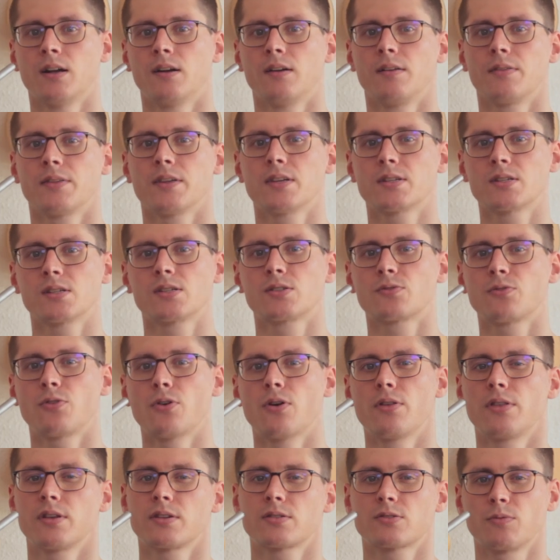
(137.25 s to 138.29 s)
This is
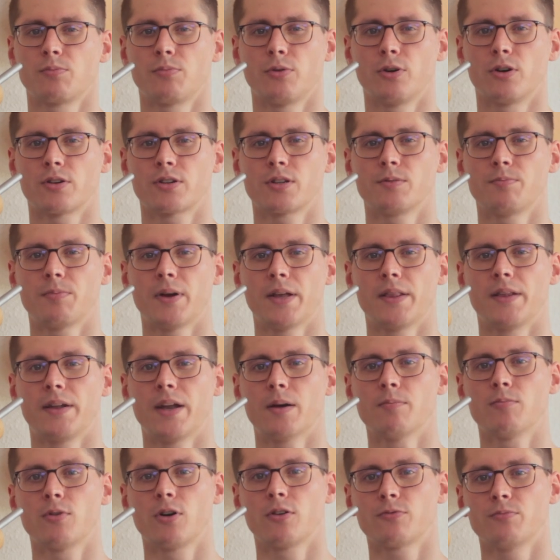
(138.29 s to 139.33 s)
further supported by the
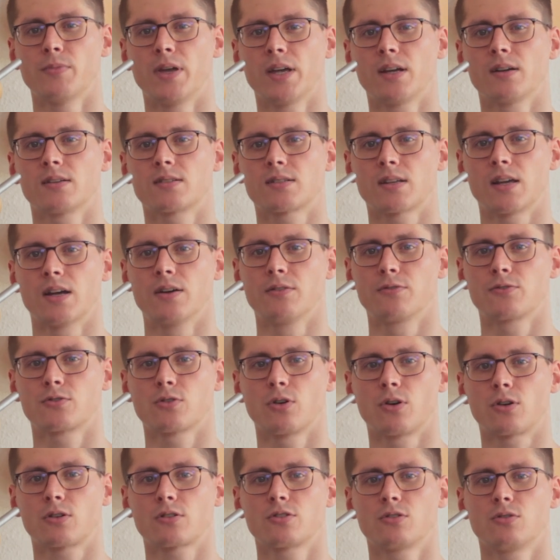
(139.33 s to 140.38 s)
number of makers I have
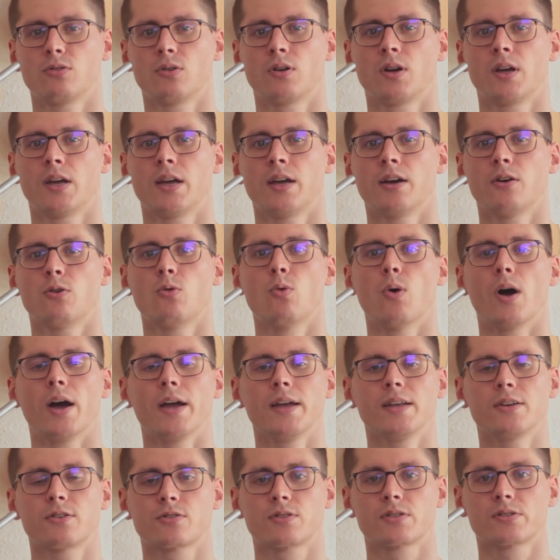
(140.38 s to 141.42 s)
talked to who are
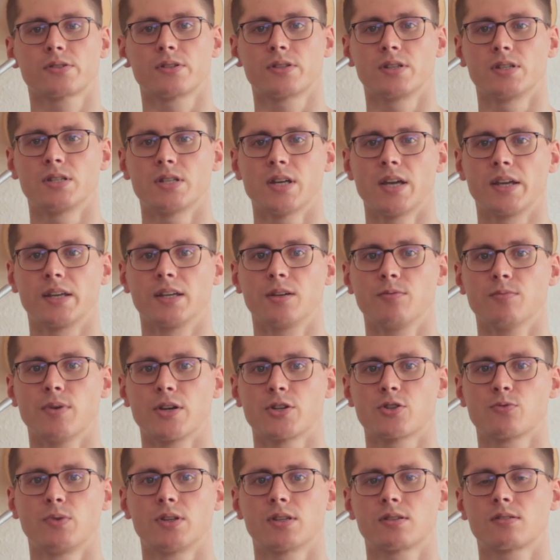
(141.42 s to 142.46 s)
interested in taking
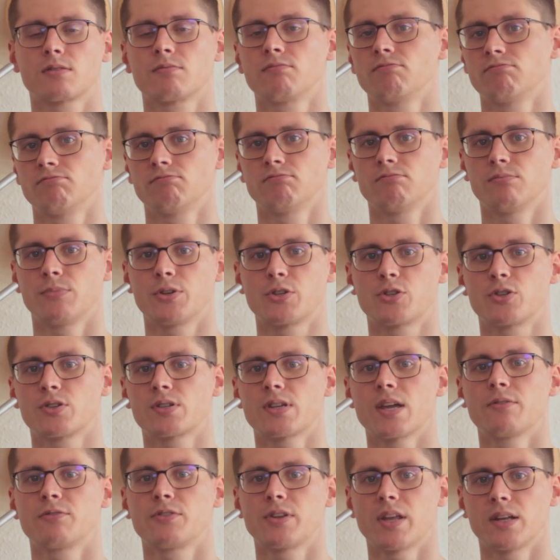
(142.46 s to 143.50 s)
measurements, but just
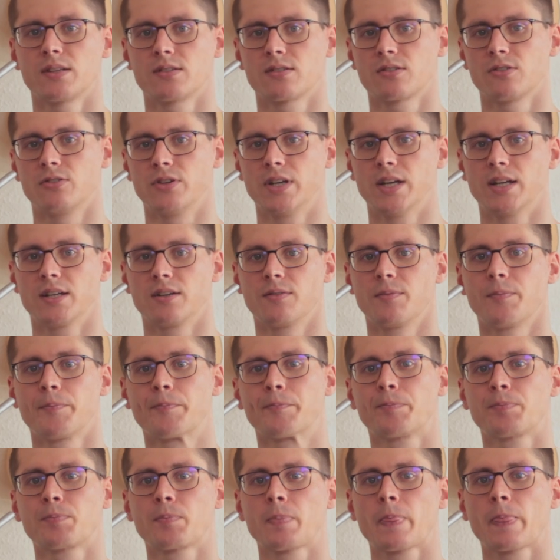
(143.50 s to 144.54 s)
haven't done so yet.
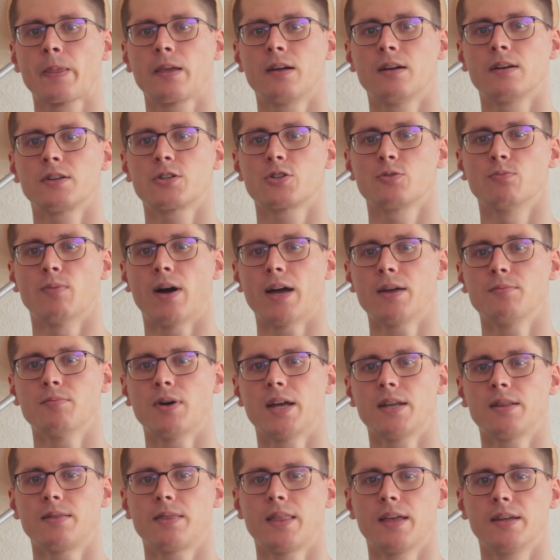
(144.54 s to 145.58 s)
To my
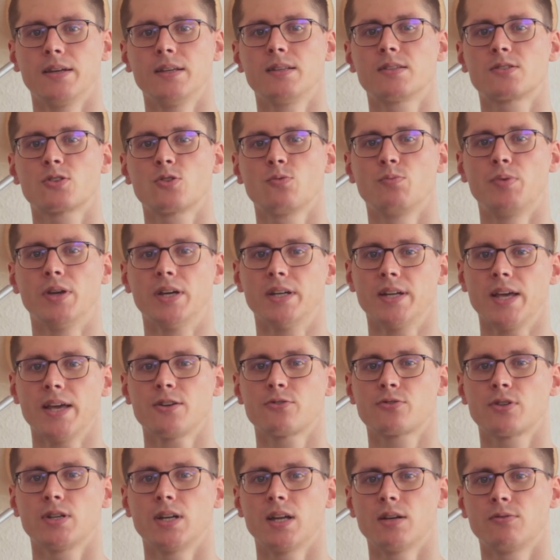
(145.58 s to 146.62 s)
mind, there needs to be an
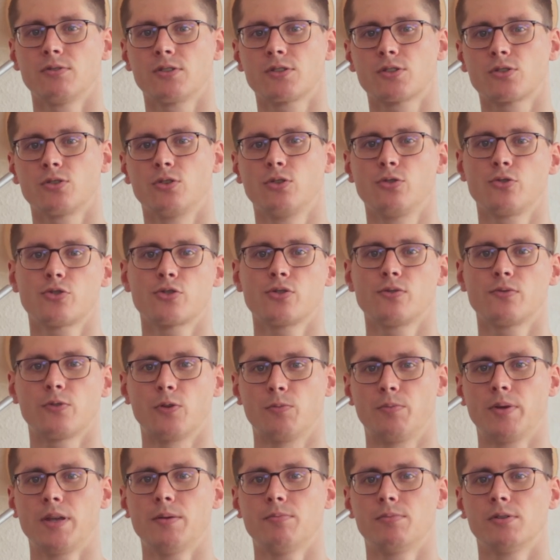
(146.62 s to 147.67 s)
entry-level solution for
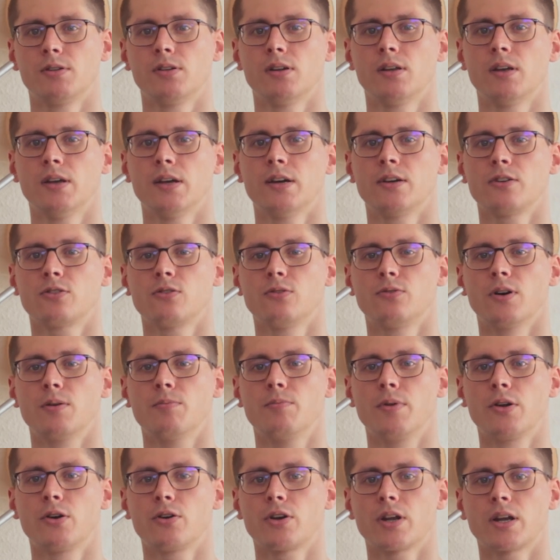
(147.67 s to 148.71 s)
people to
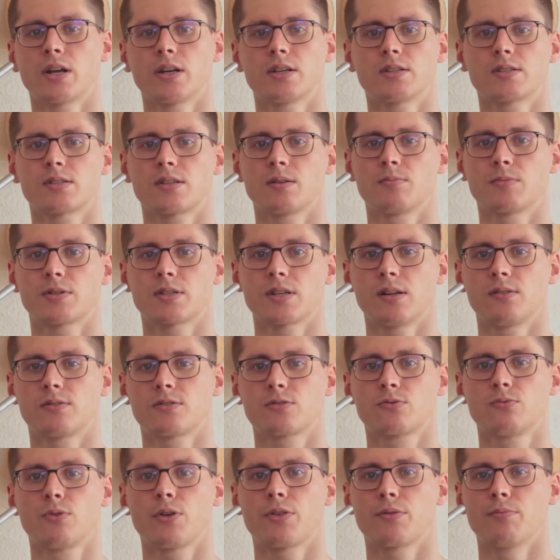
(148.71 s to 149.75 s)
familiarize themselves
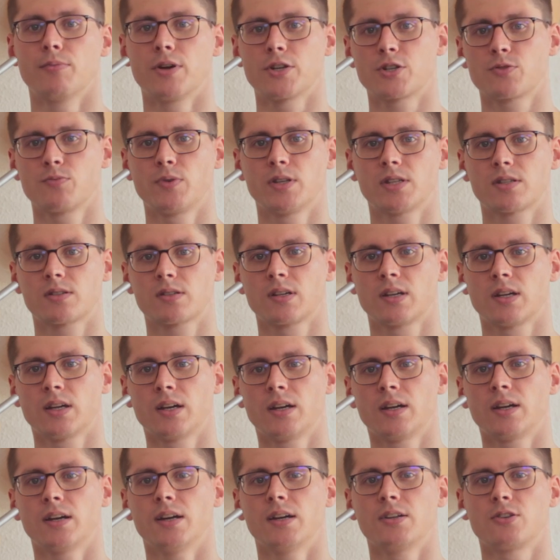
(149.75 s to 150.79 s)
with measurements
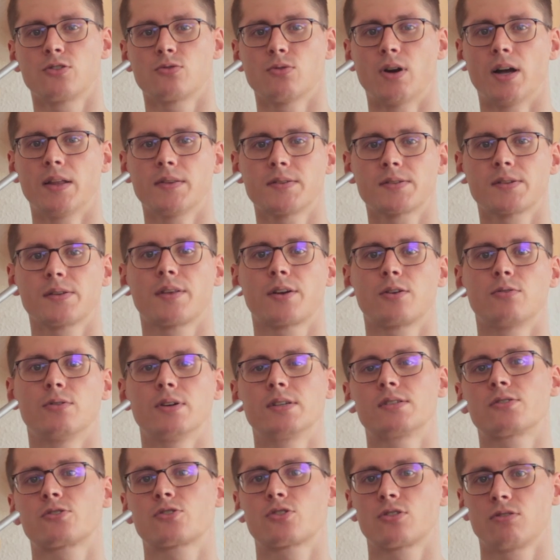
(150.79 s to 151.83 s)
and to answer the
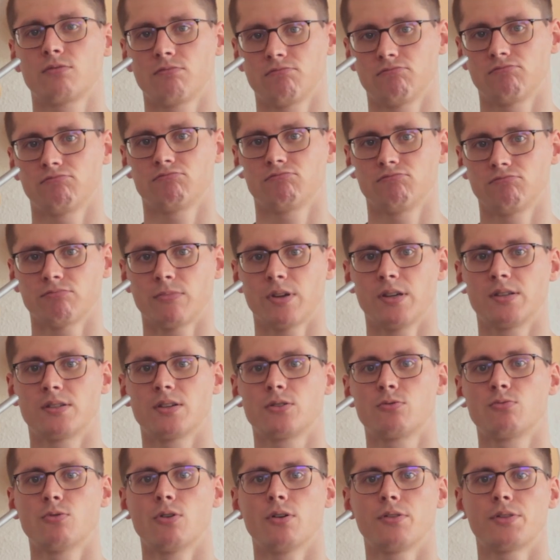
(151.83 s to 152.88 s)
question, is
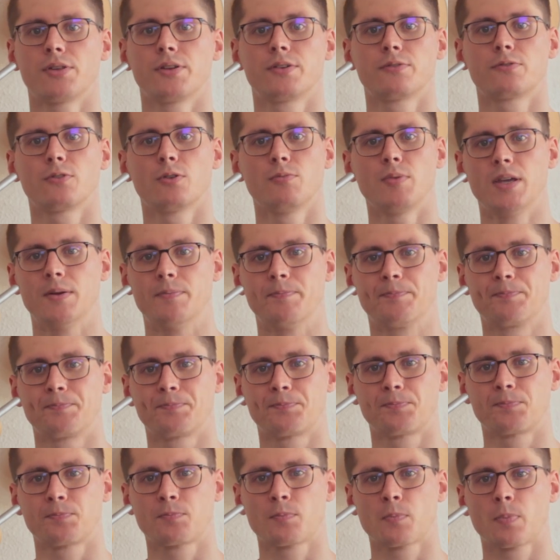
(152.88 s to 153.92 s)
it worth it for me?
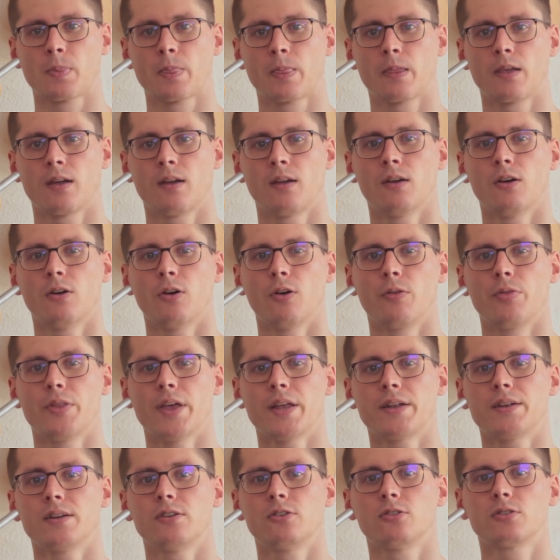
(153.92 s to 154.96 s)
On
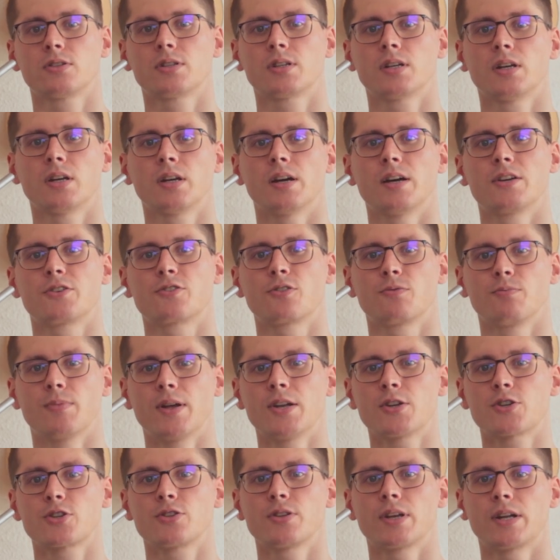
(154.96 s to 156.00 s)
that note, I should
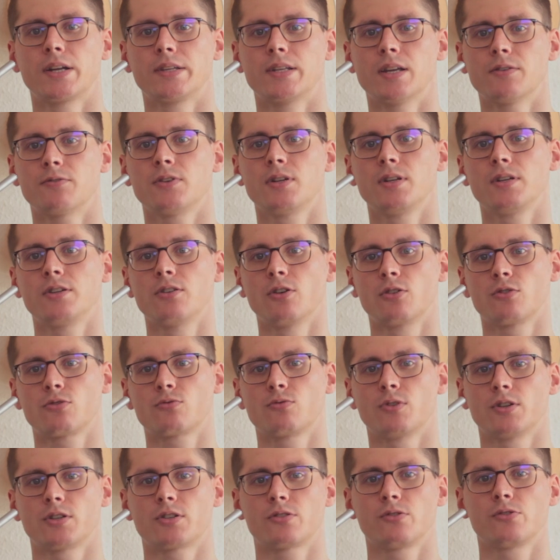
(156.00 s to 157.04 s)
mention that I definitely don't
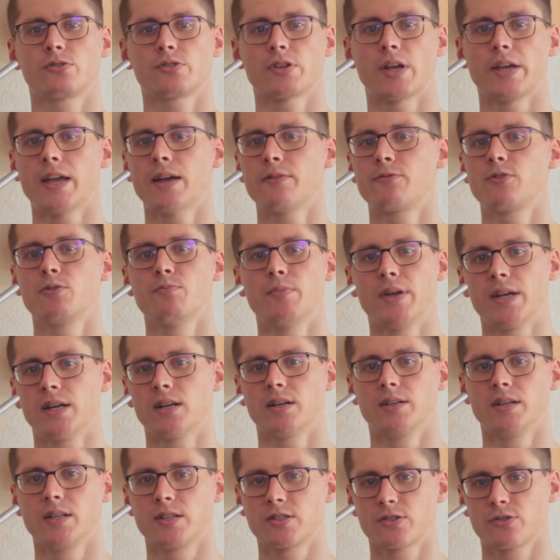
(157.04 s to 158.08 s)
want to say every maker
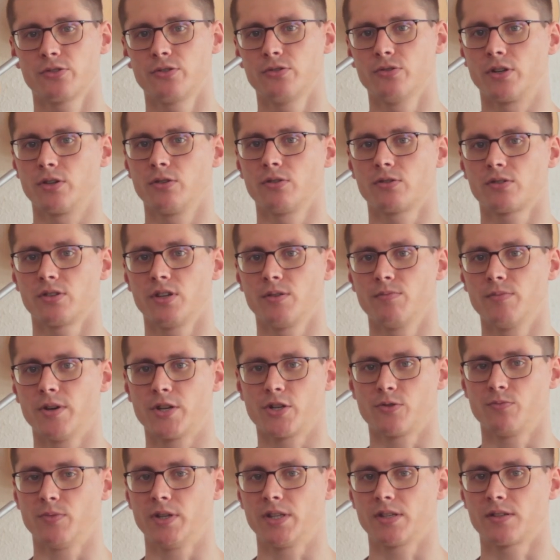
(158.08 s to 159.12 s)
needs to do acoustic
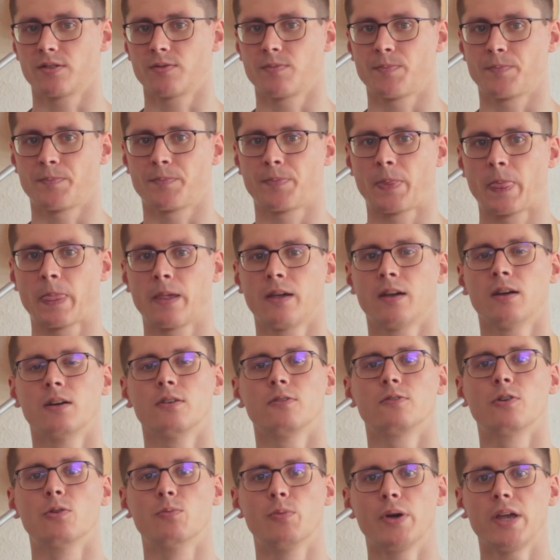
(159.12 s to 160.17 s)
measurements.
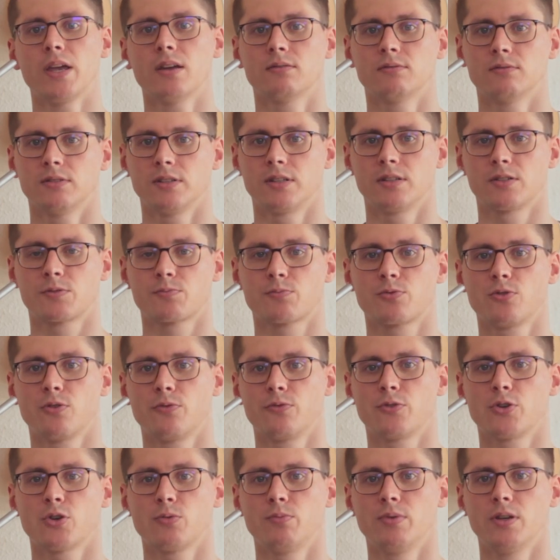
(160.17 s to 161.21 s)
For me, it has proven
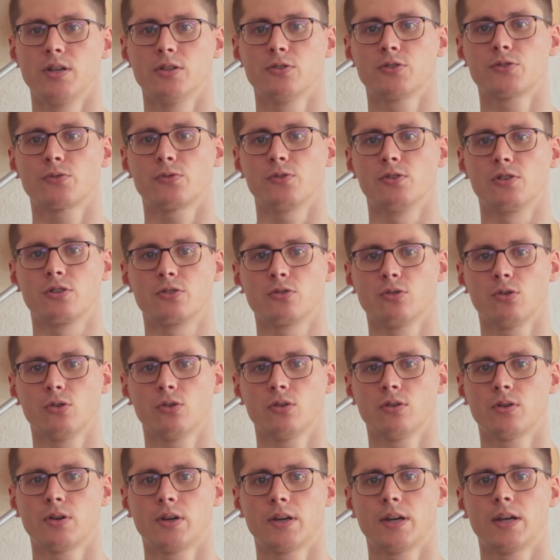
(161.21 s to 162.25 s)
to be a useful tool,
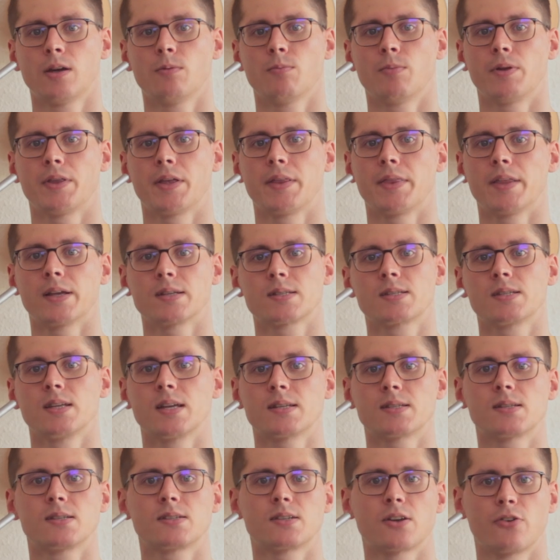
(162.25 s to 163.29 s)
but that doesn't
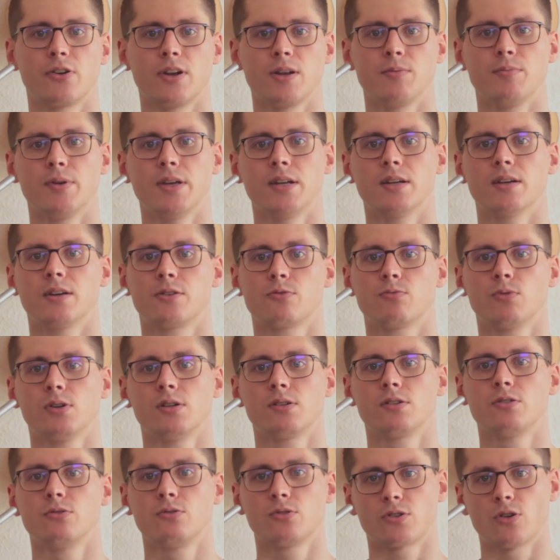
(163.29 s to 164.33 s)
necessarily mean it will
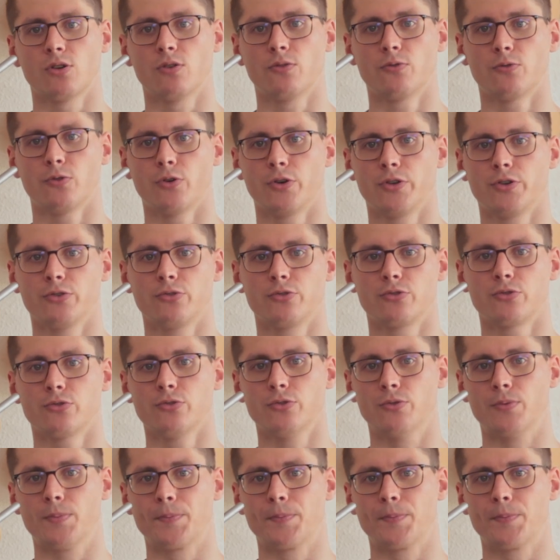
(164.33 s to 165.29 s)
do so for you too.